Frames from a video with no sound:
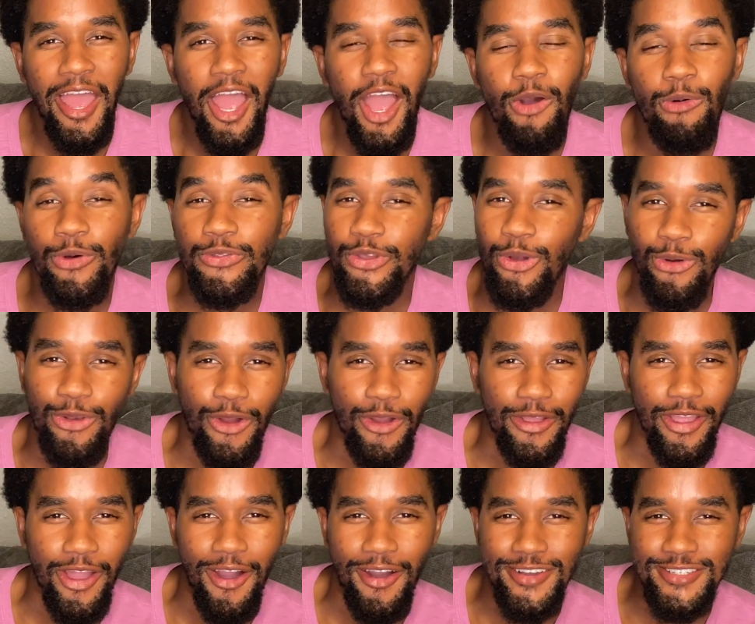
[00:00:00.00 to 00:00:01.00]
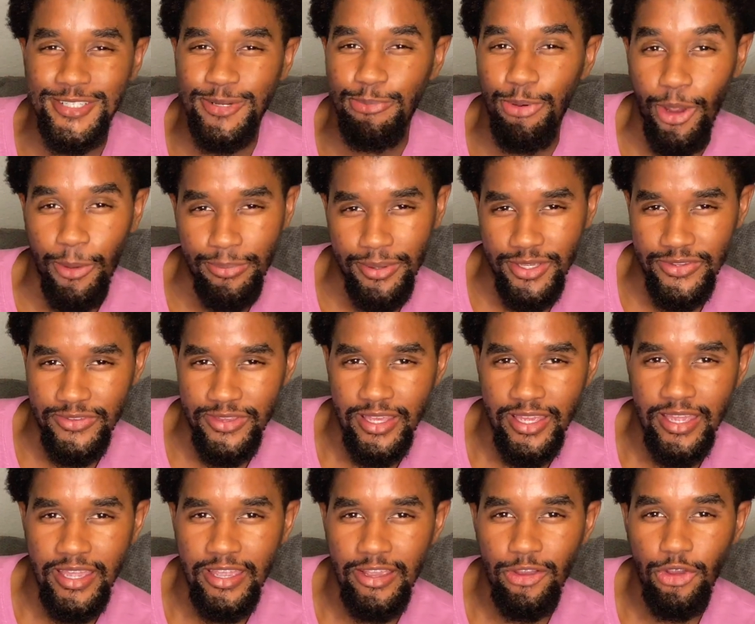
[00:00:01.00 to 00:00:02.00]
What's going on, y'all? It's your boy Beasley
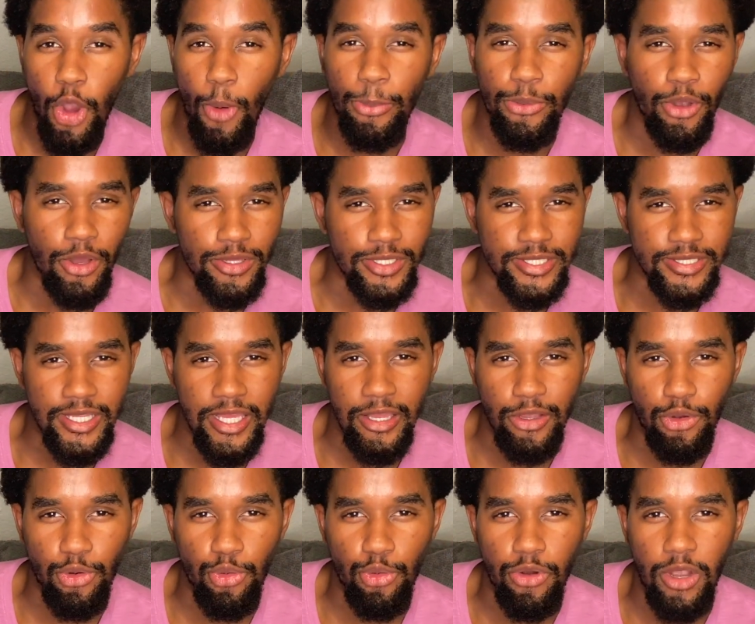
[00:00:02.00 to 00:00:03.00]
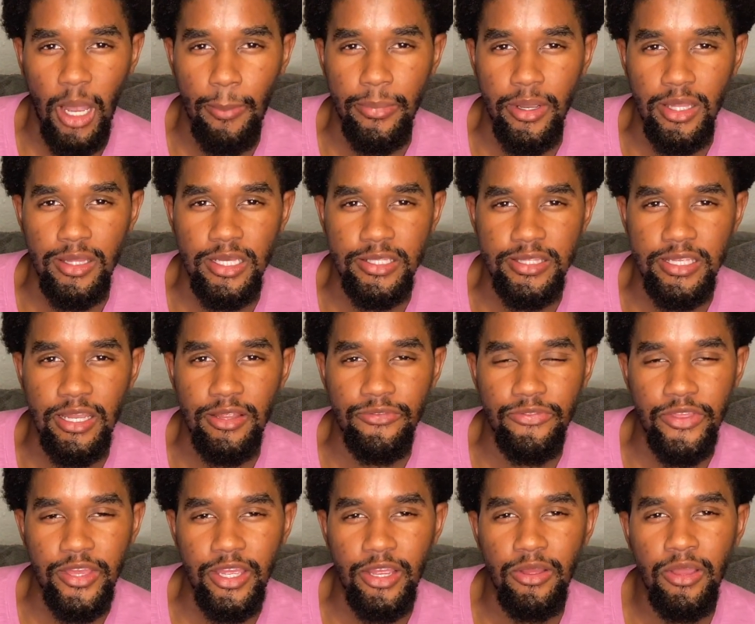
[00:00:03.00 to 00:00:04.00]
here. Hope you all are staying cool, calm, and collected out
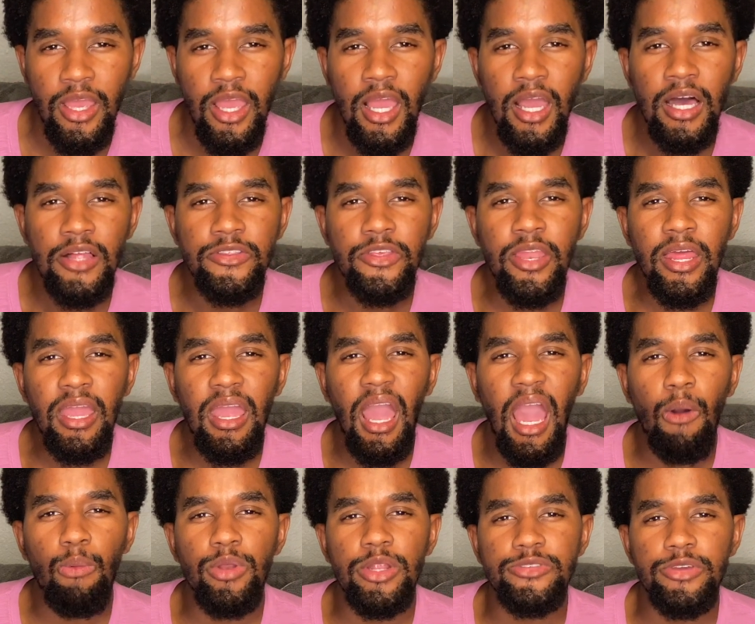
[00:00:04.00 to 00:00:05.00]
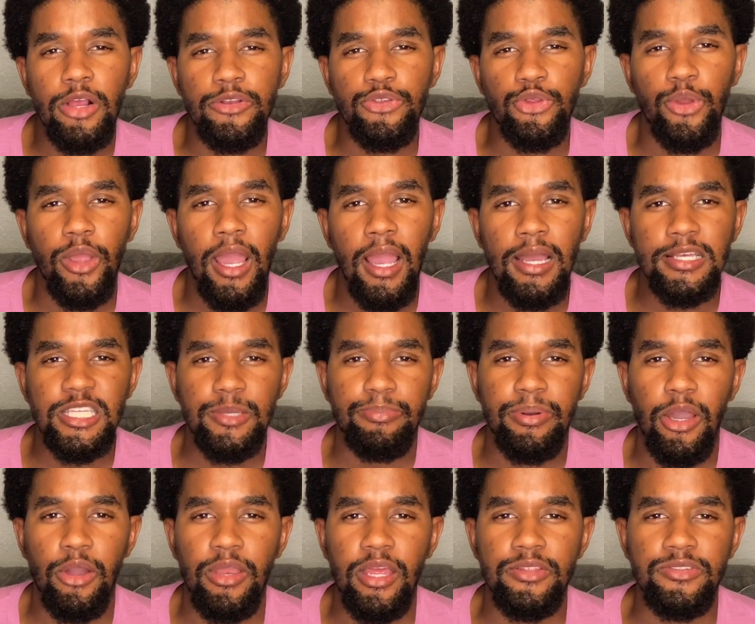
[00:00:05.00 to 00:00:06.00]
there. Today, I want to talk to you guys
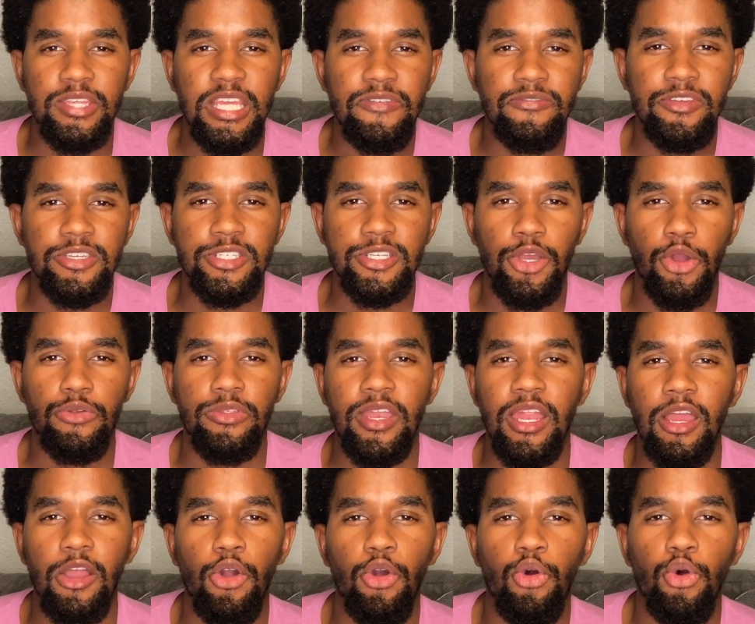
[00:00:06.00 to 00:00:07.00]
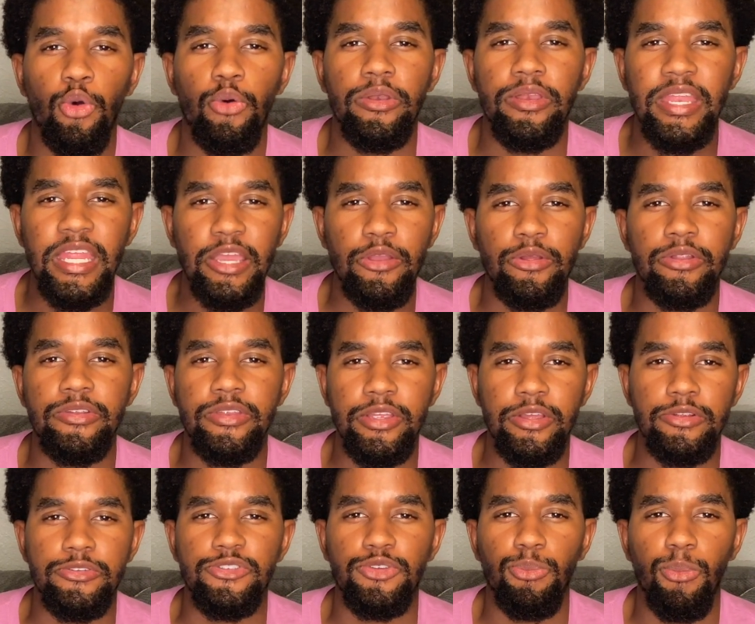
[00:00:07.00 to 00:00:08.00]
about a TV show that I hold near and
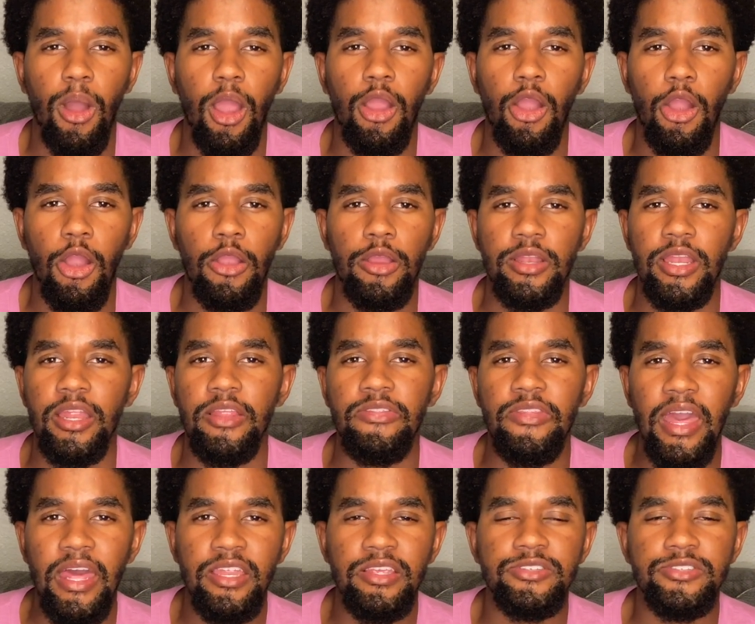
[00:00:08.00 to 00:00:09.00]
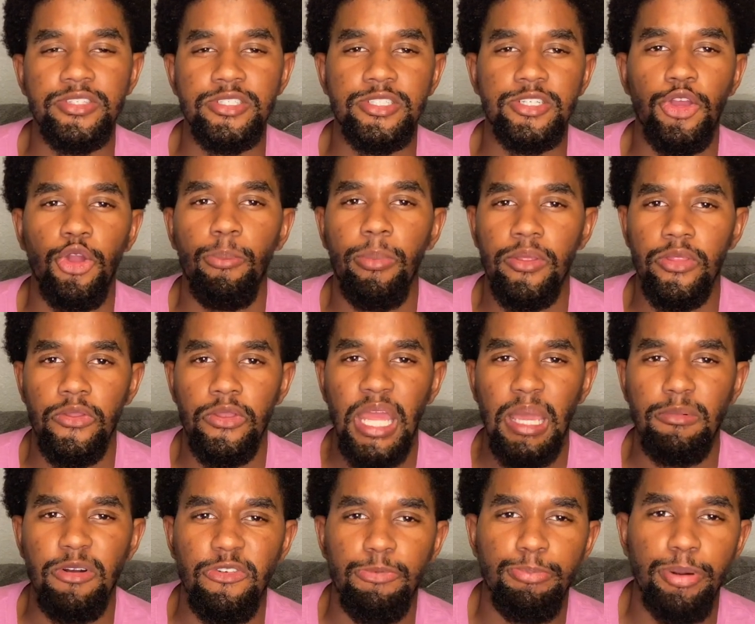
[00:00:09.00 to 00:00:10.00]
dear to my heart, and that is the show by the
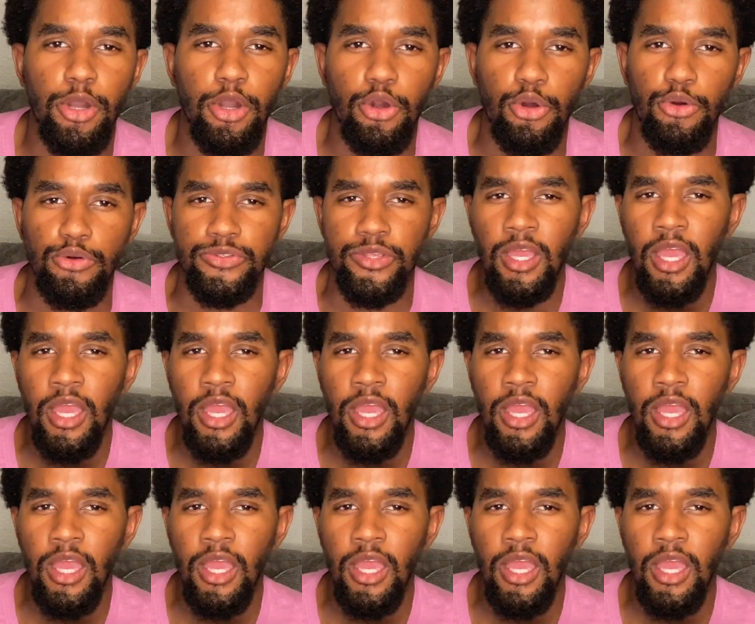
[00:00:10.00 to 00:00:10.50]
name of Pose.